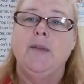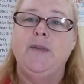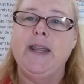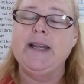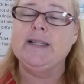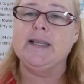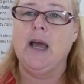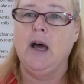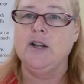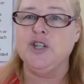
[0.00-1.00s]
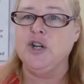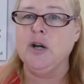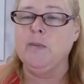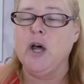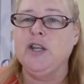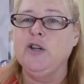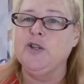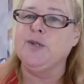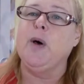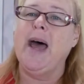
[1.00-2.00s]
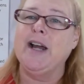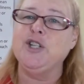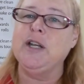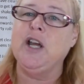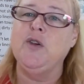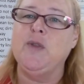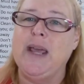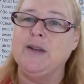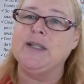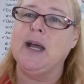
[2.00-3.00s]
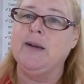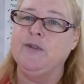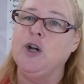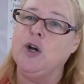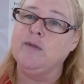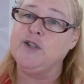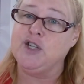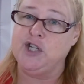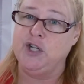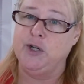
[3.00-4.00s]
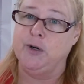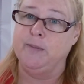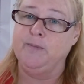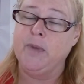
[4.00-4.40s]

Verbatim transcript: These uh, sugar molecules will actually coat the outside of nerves too.